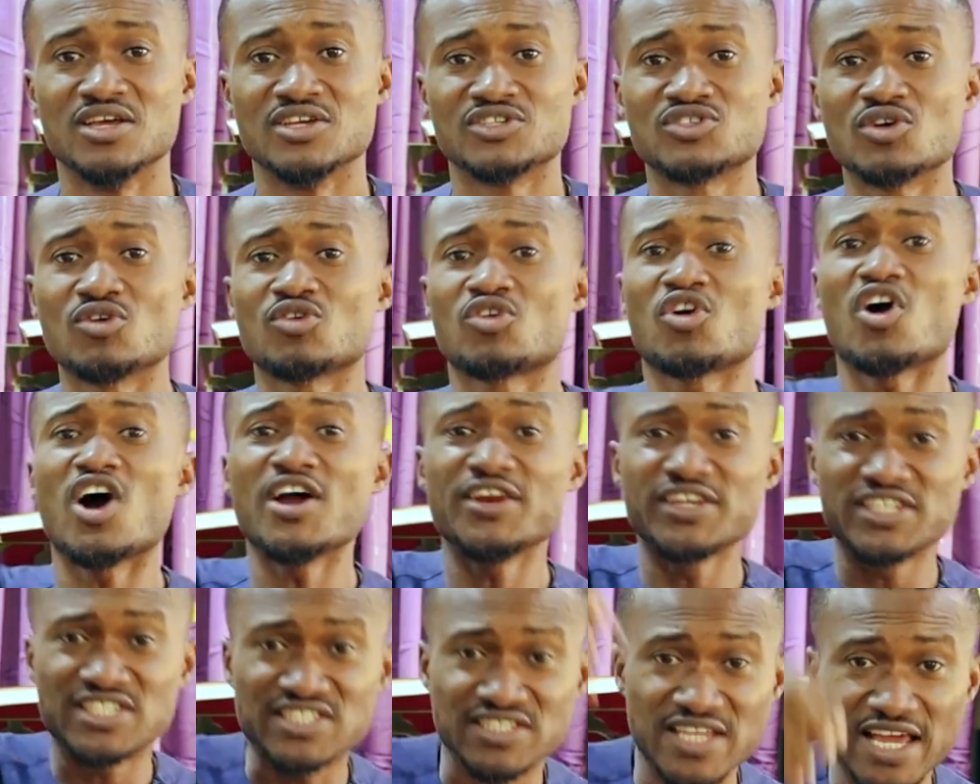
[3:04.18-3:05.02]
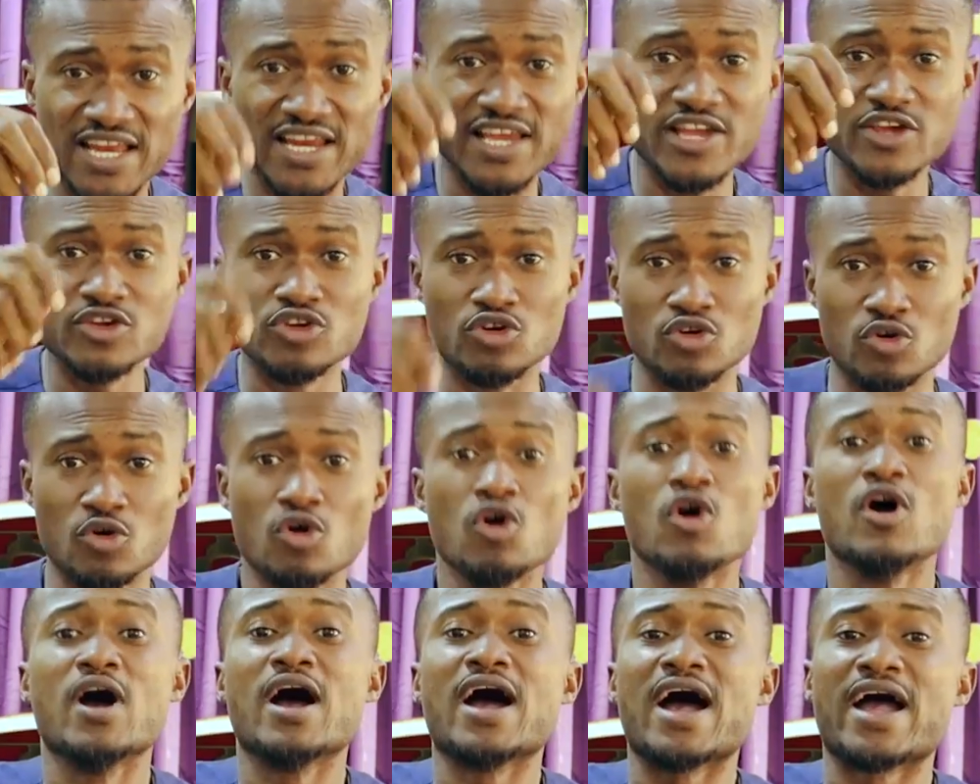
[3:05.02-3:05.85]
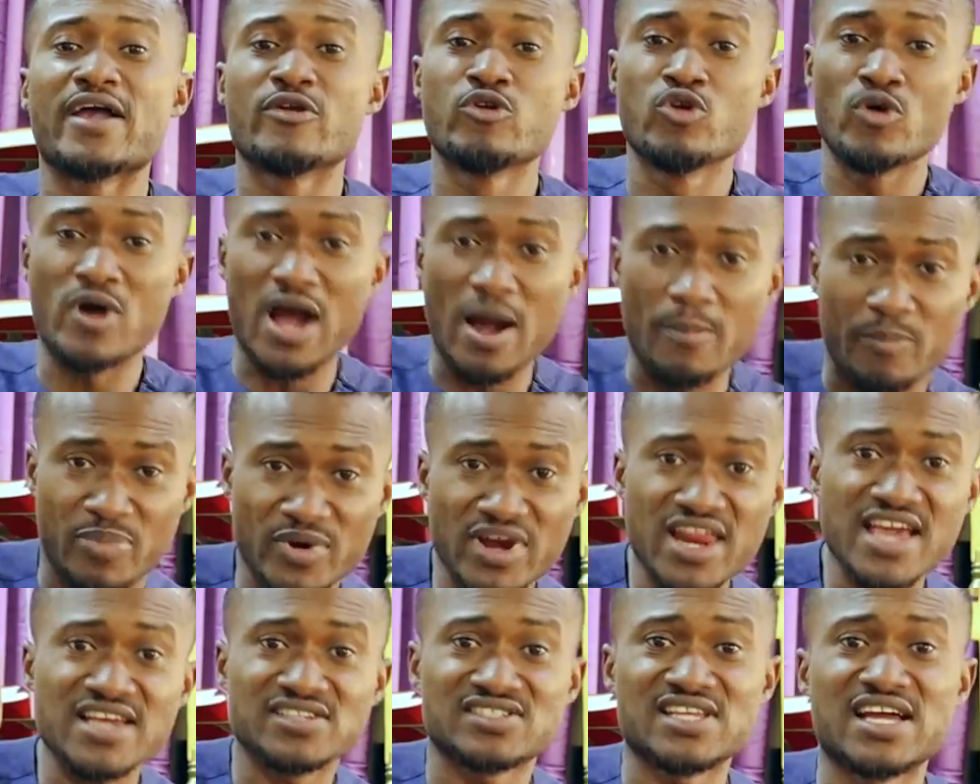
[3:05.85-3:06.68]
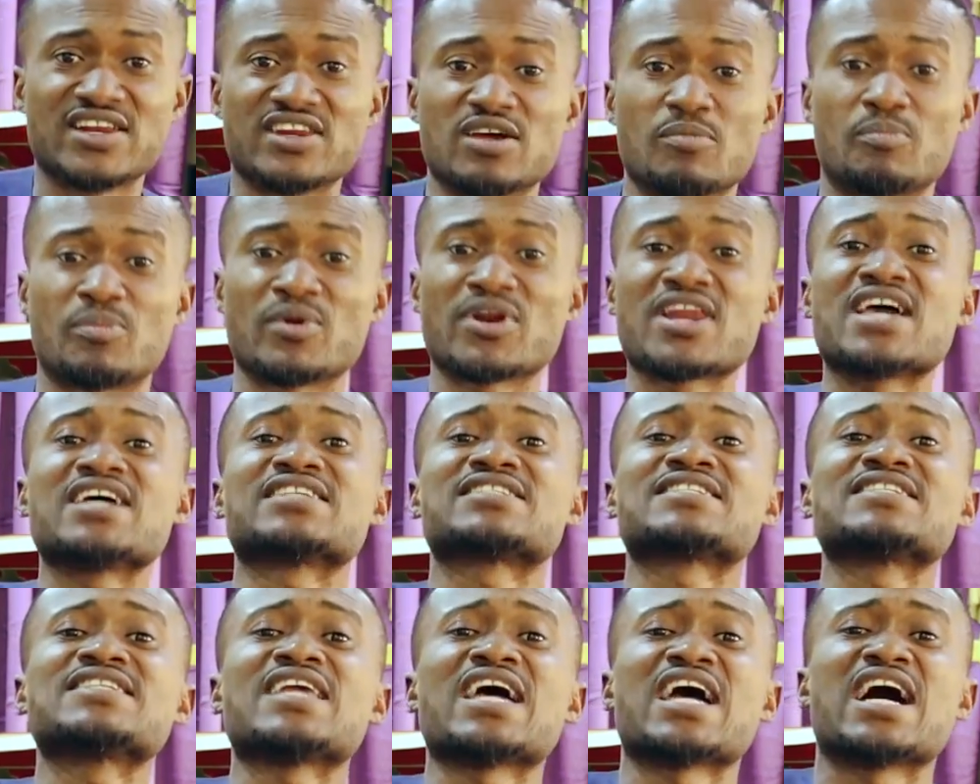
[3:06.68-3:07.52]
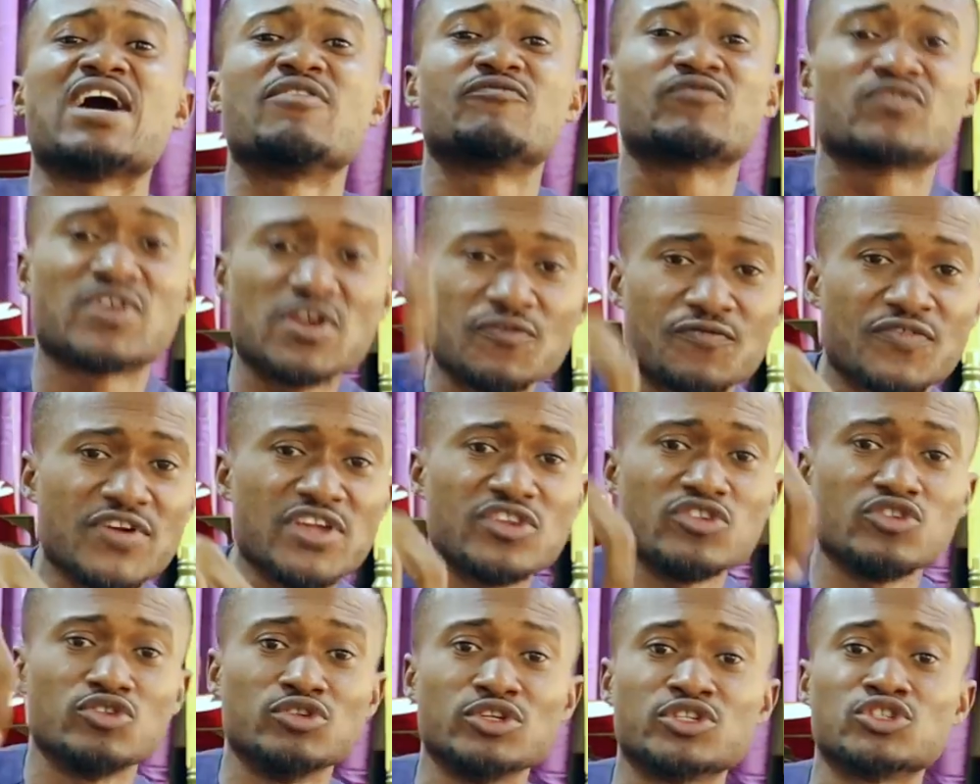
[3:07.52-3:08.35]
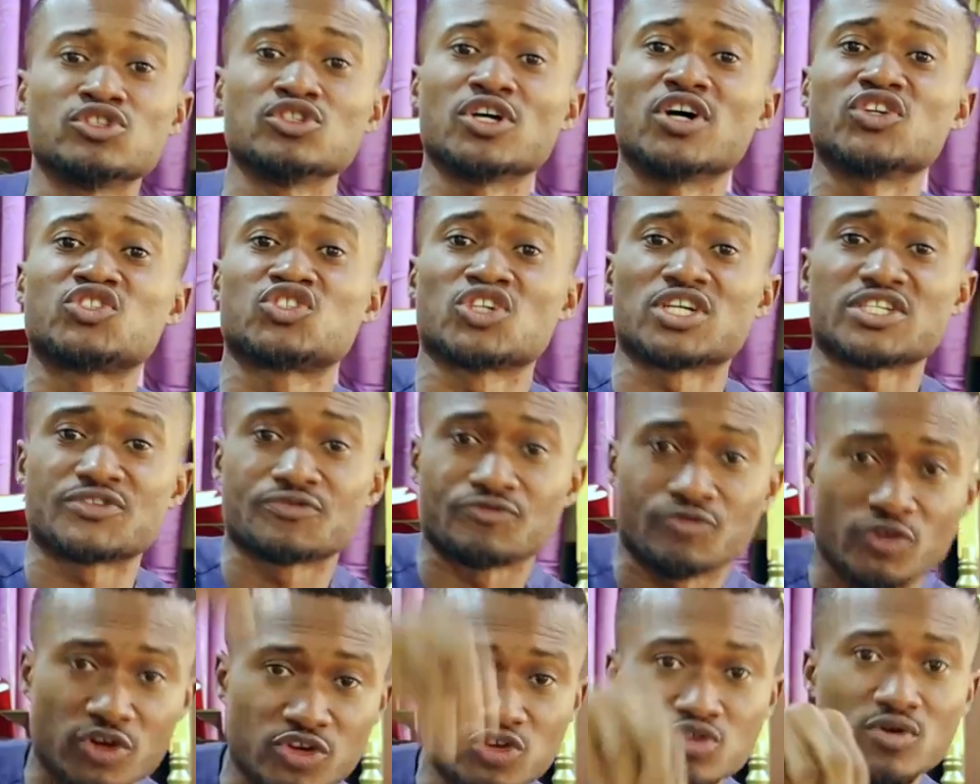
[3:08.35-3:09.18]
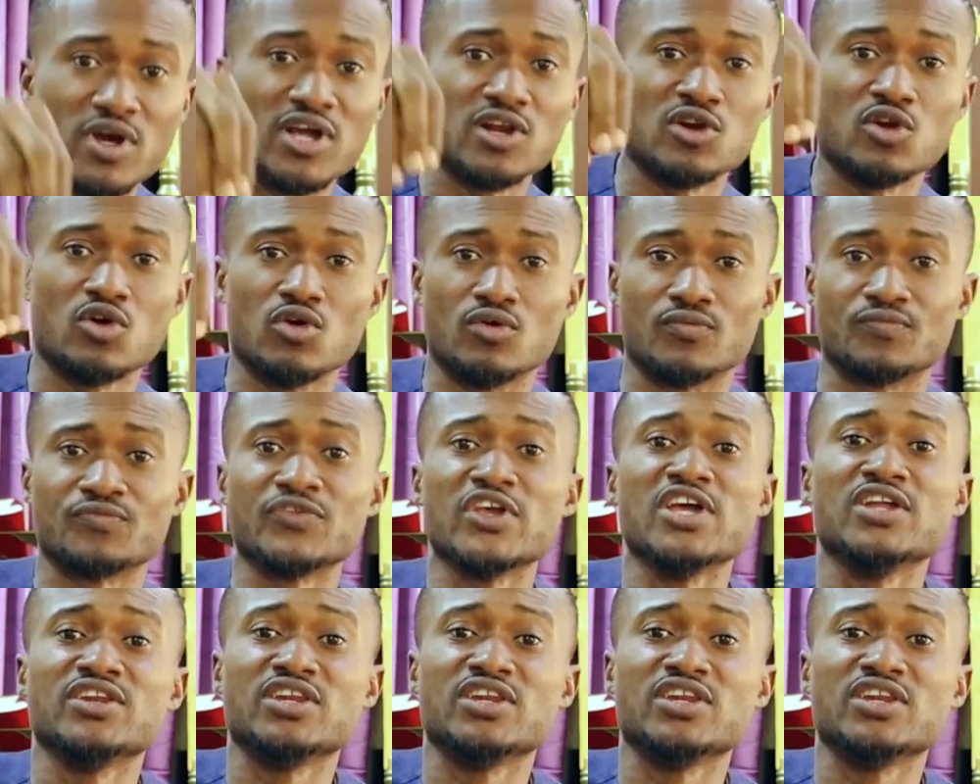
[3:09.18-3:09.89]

So God is telling you, you are blessed, and the blessing I have given you is not just for you alone.